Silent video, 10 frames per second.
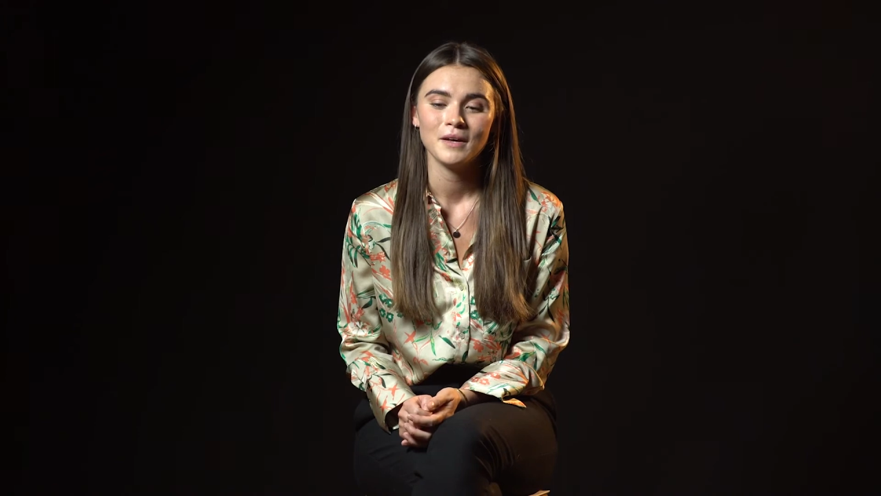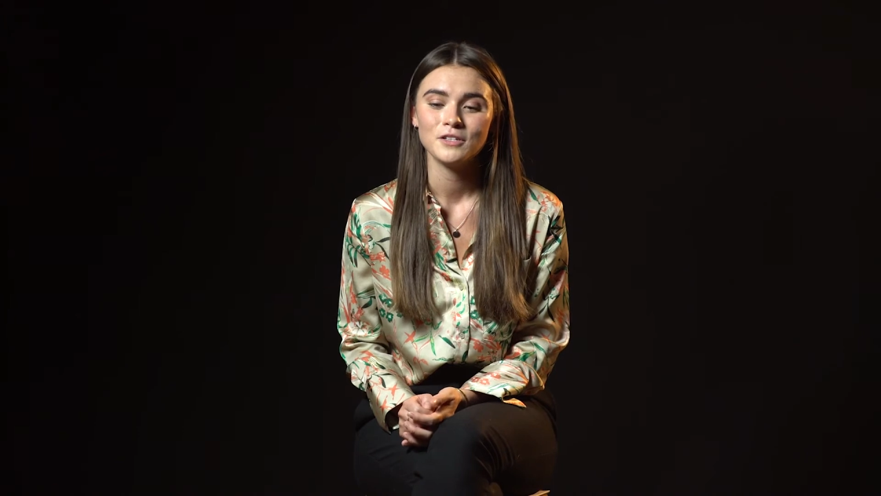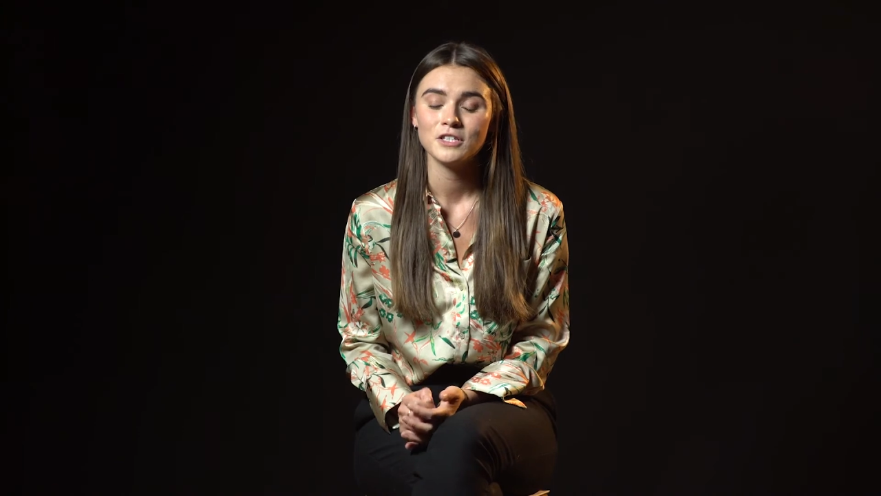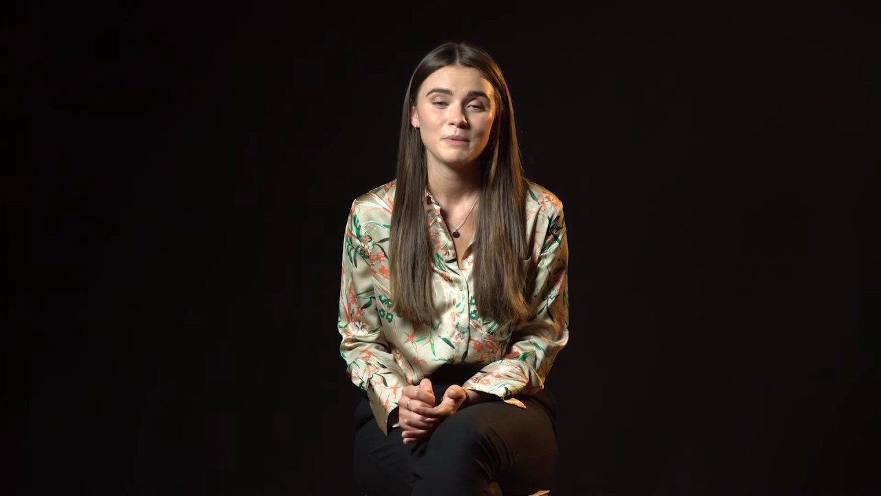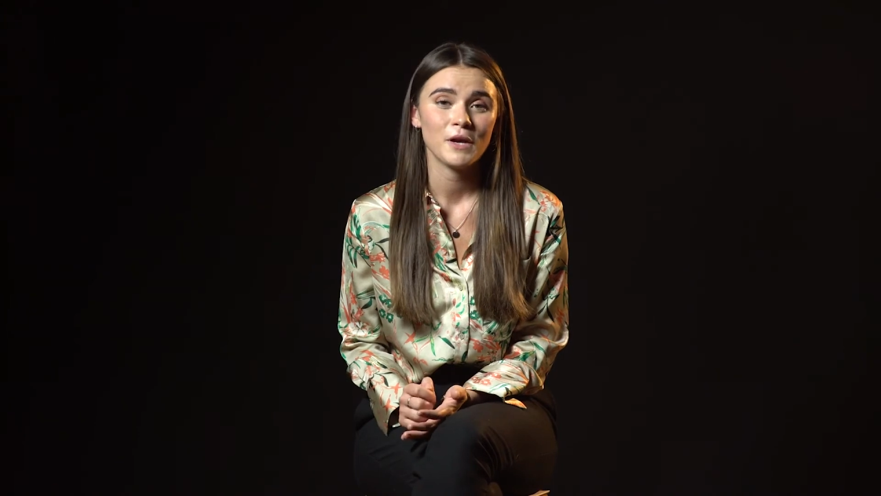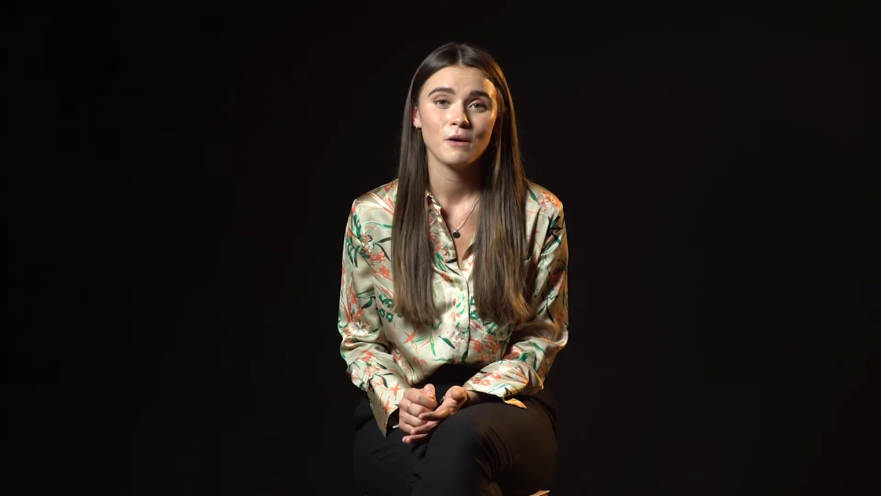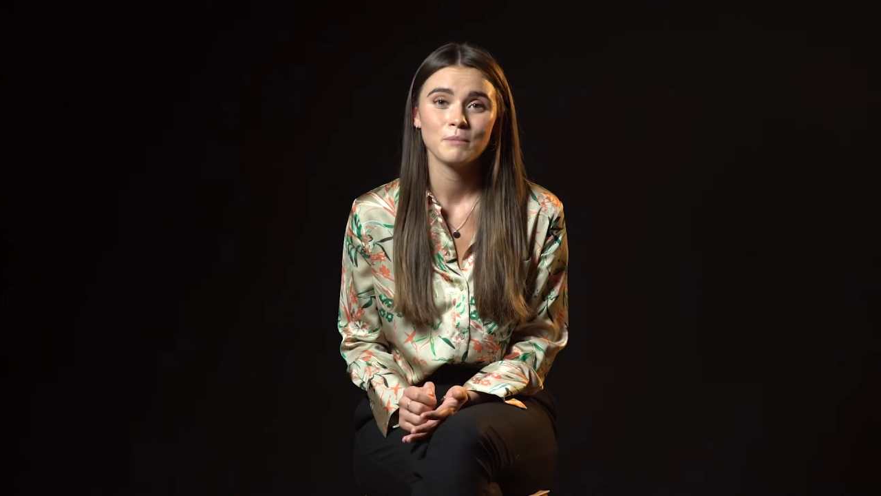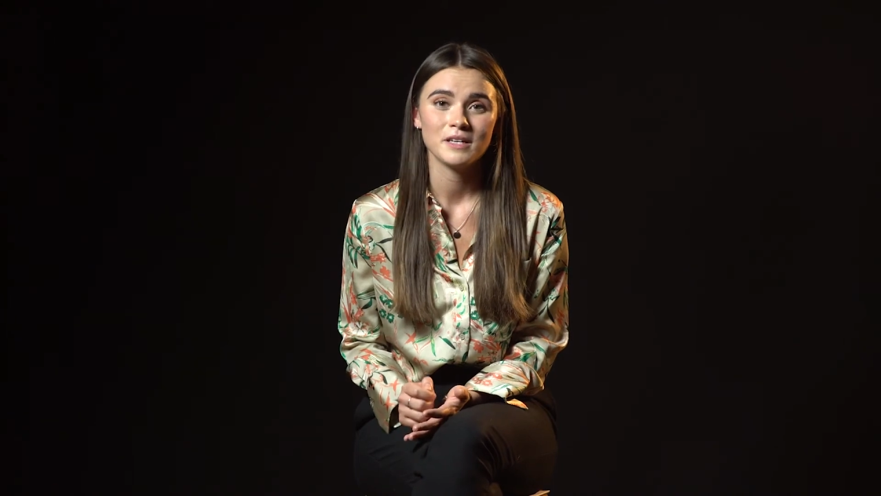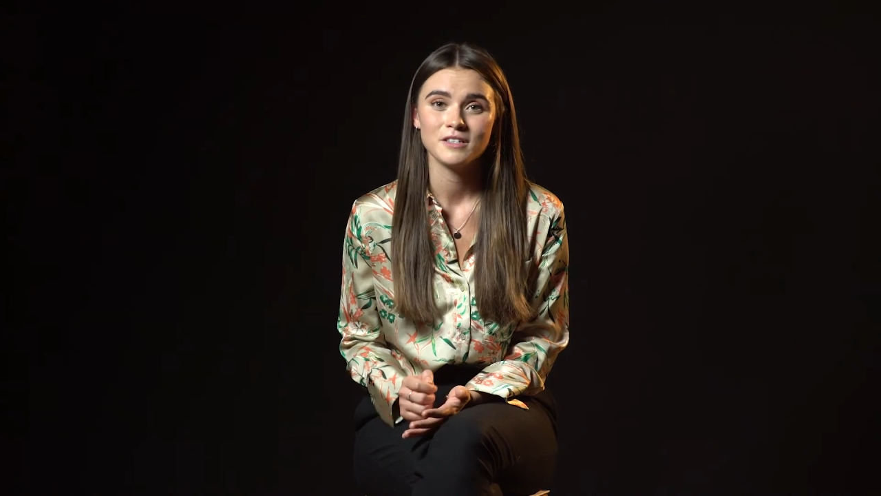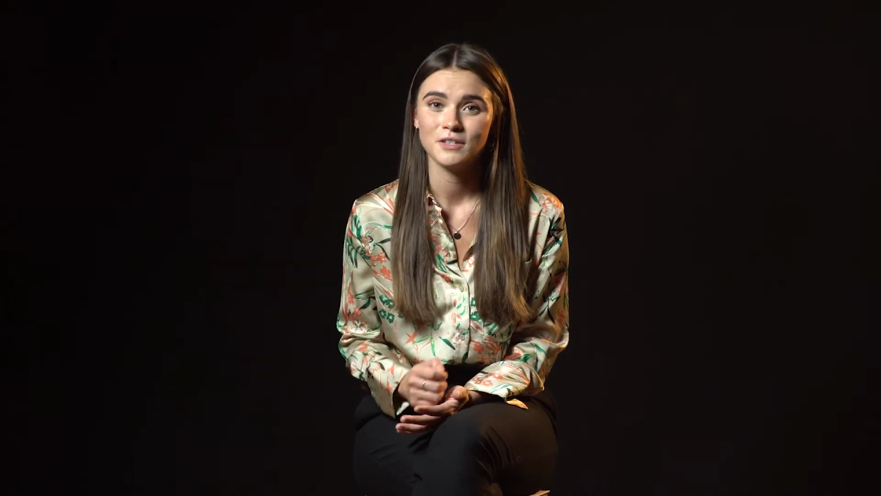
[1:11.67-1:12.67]
just be
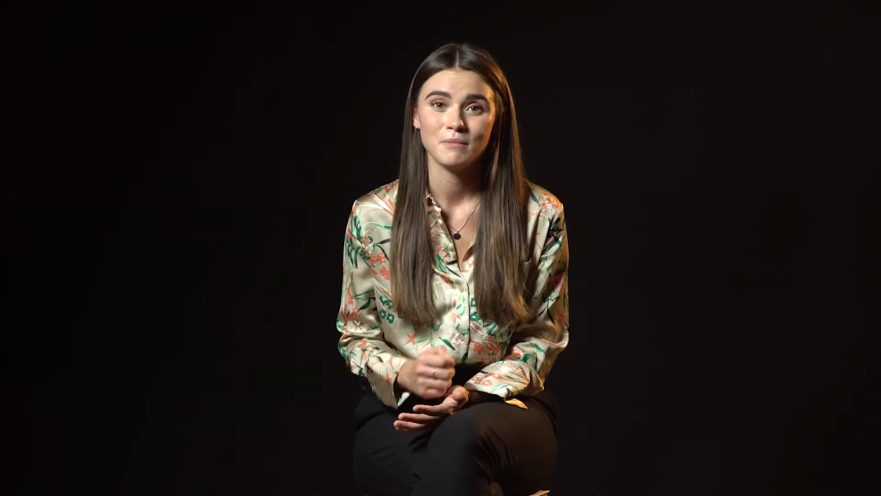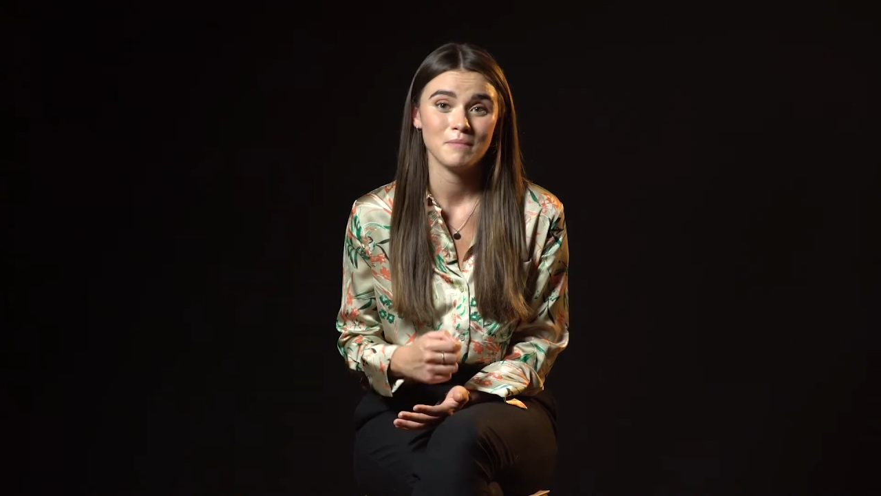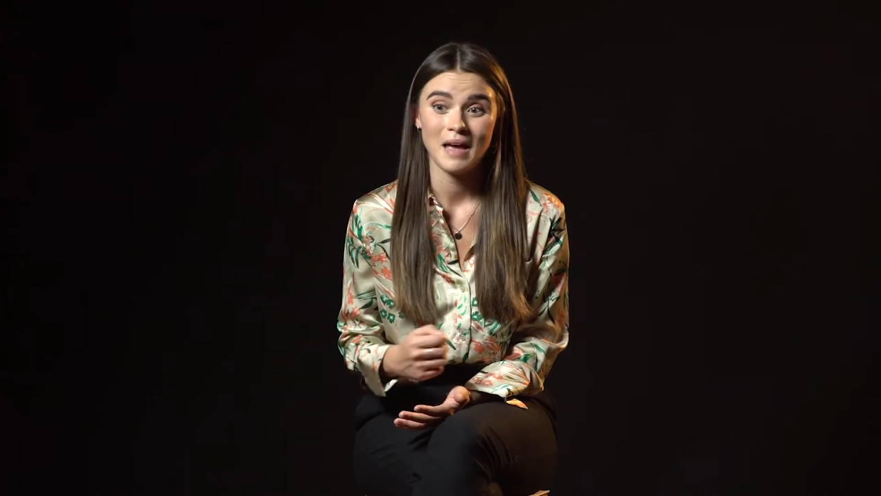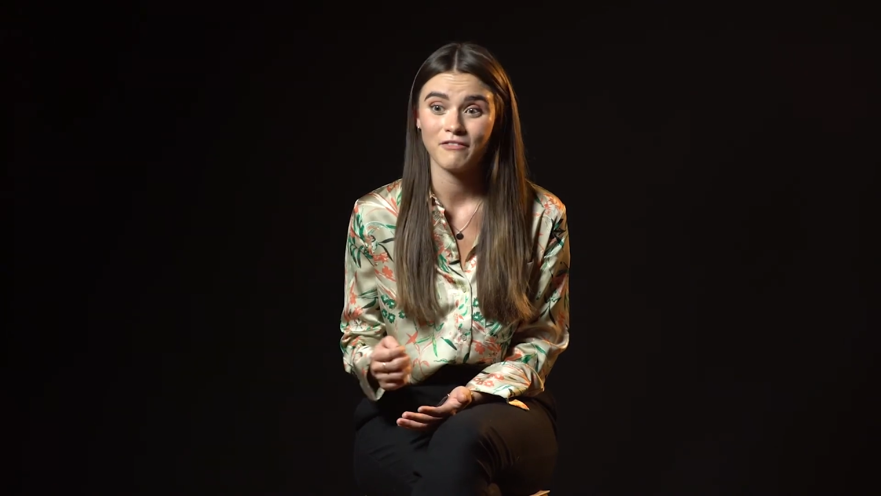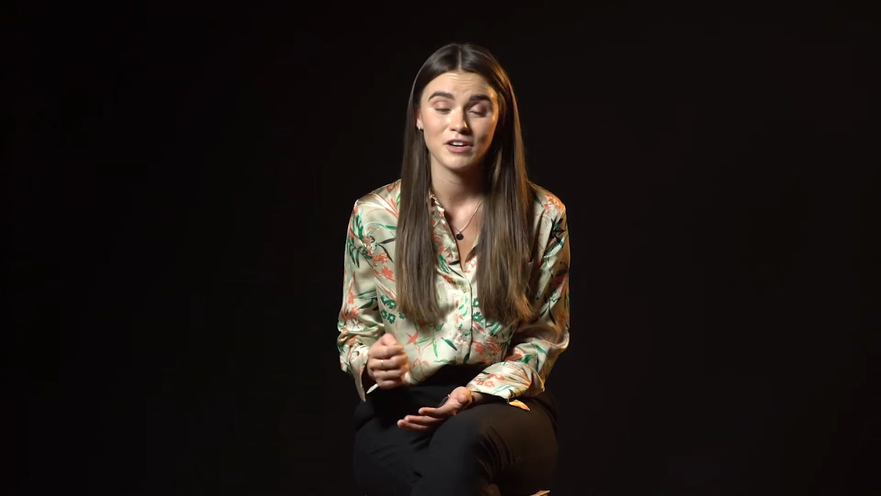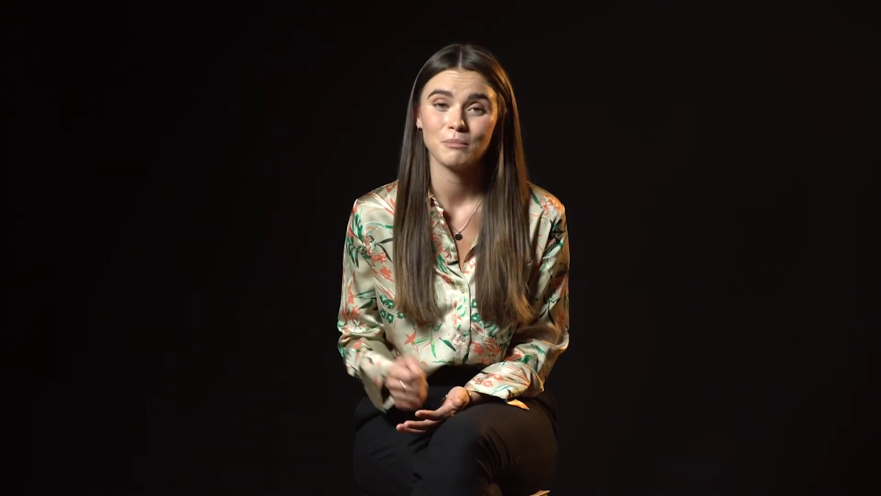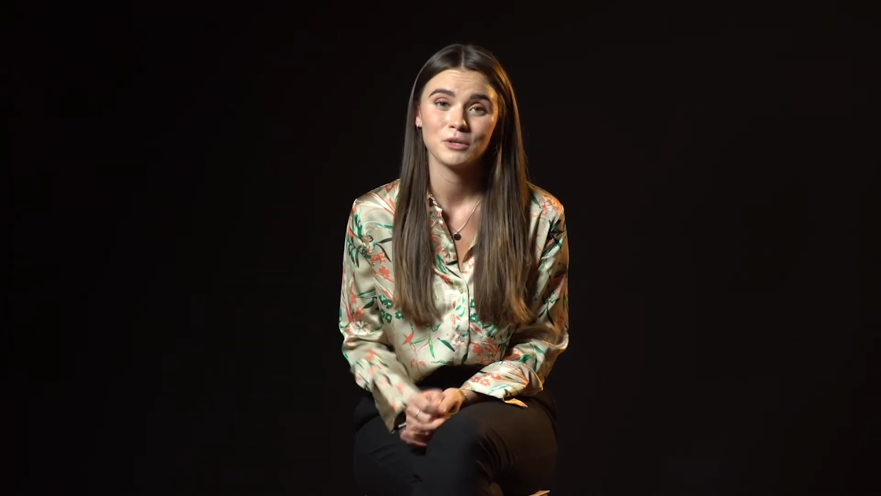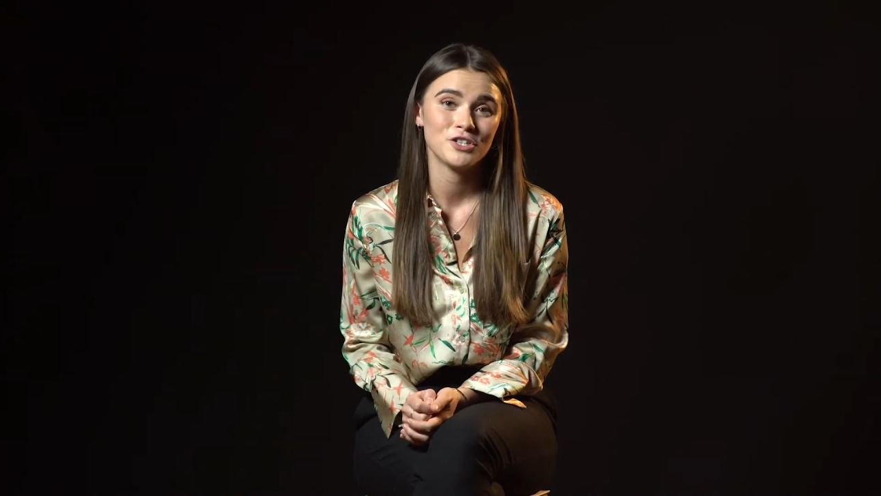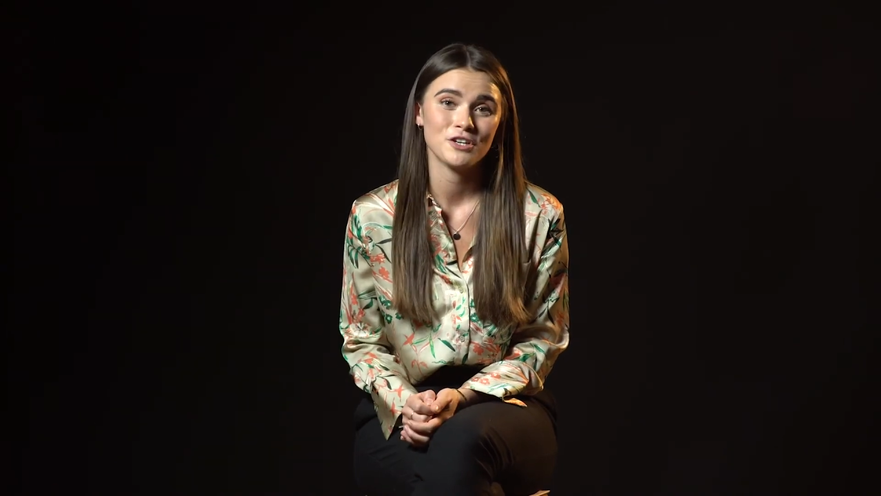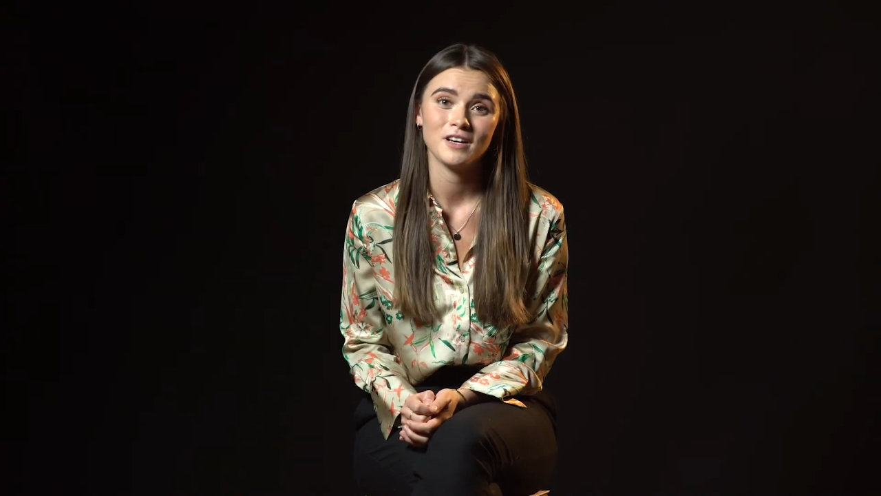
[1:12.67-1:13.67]
open to every
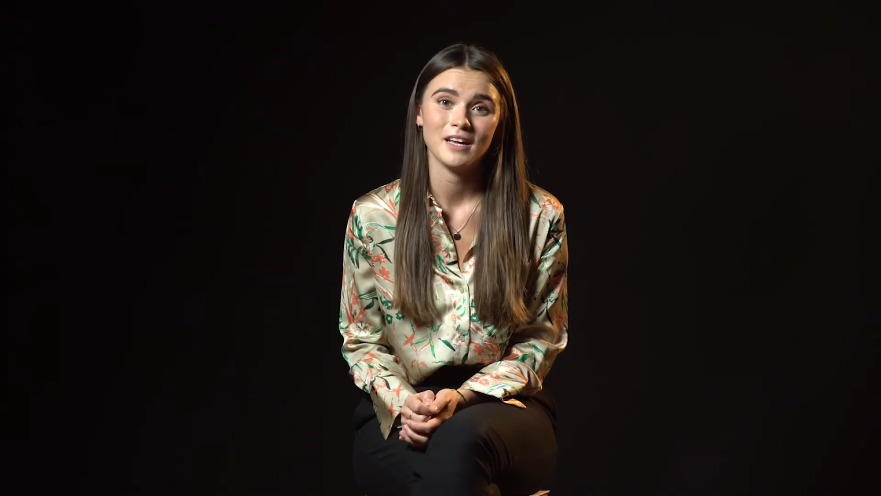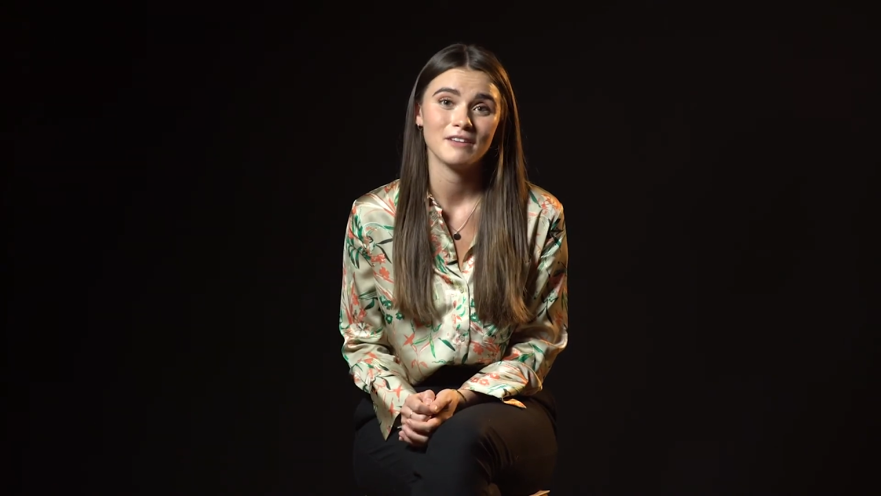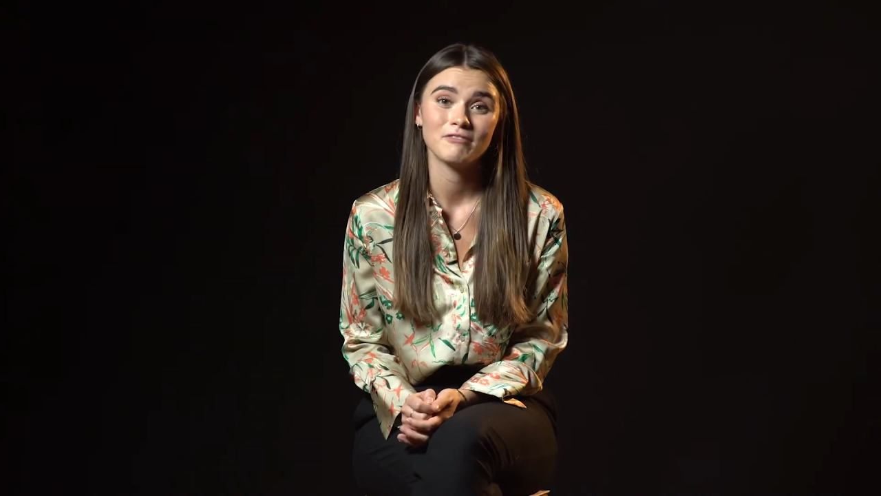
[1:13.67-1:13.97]
opportunity